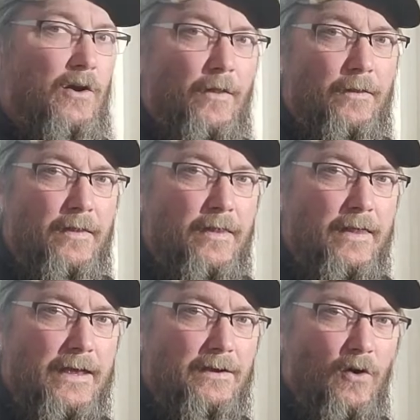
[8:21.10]
on
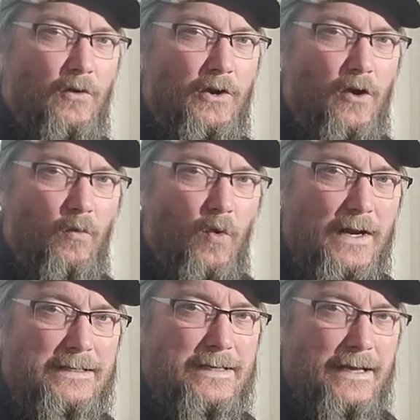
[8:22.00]
only on
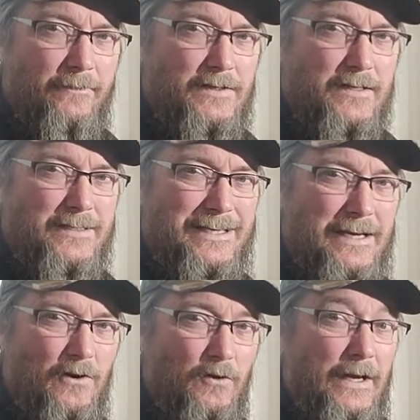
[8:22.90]
one side, if it's a
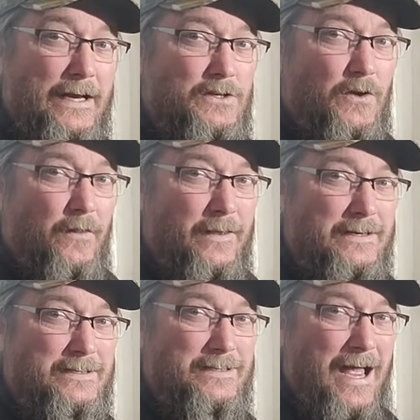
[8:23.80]
single and it's on
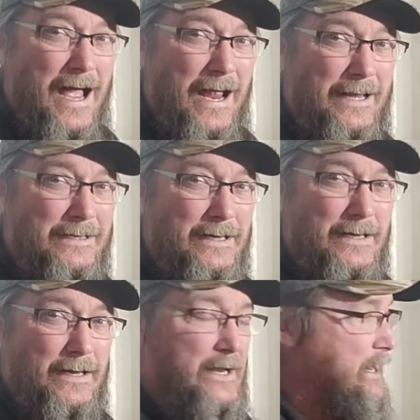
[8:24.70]
this side,
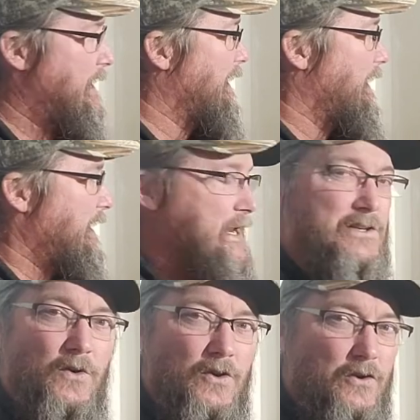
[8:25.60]

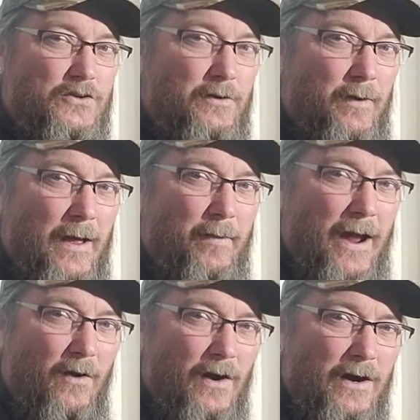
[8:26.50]
it's only going to supply
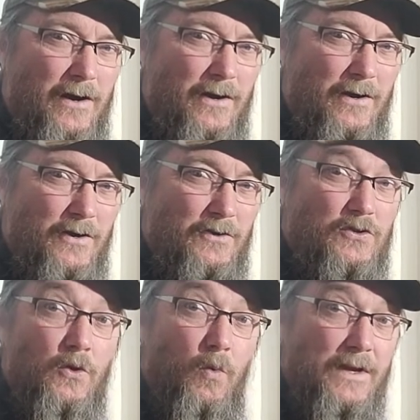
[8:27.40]
power
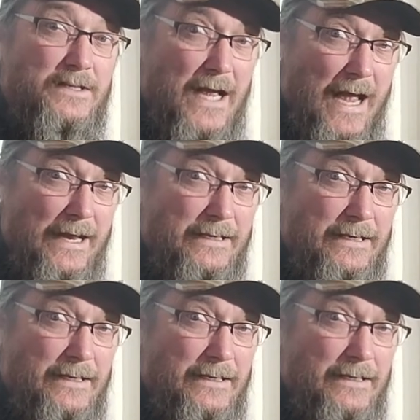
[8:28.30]
to the one side.
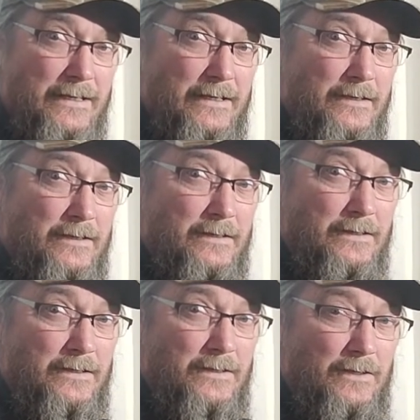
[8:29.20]

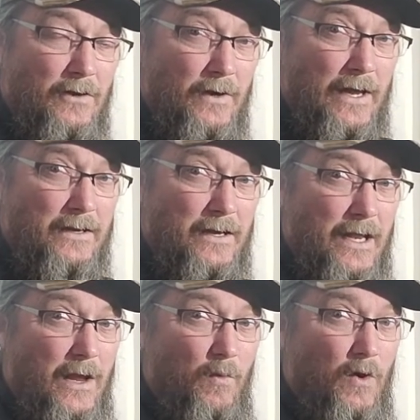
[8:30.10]
Okay?
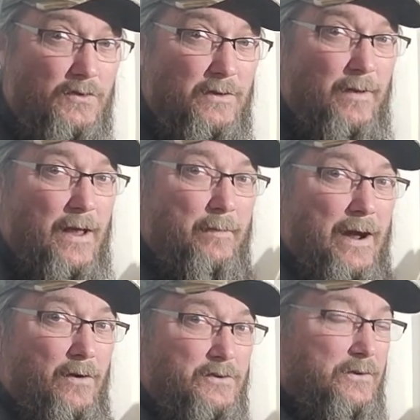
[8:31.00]
It won't supply
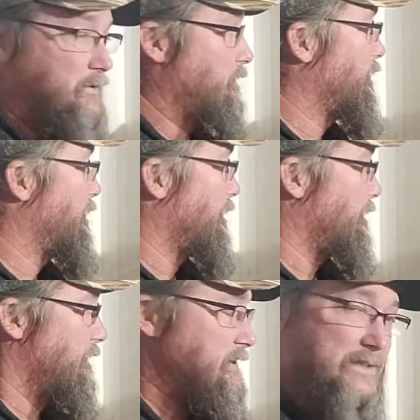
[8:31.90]
power to
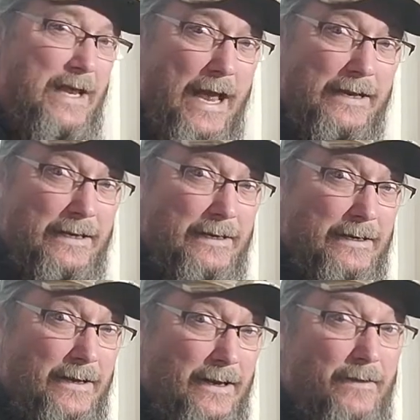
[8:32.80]
this side
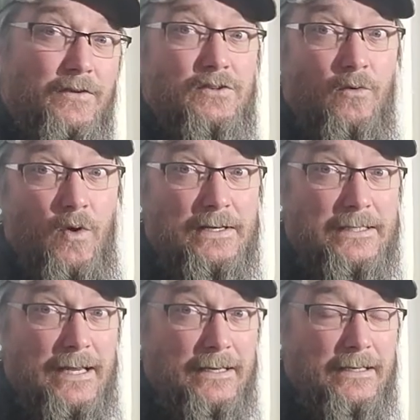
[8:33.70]
if it's on
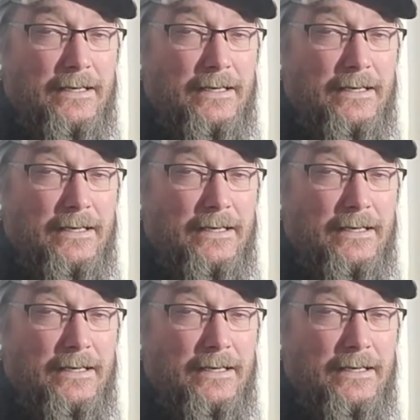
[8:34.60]
110.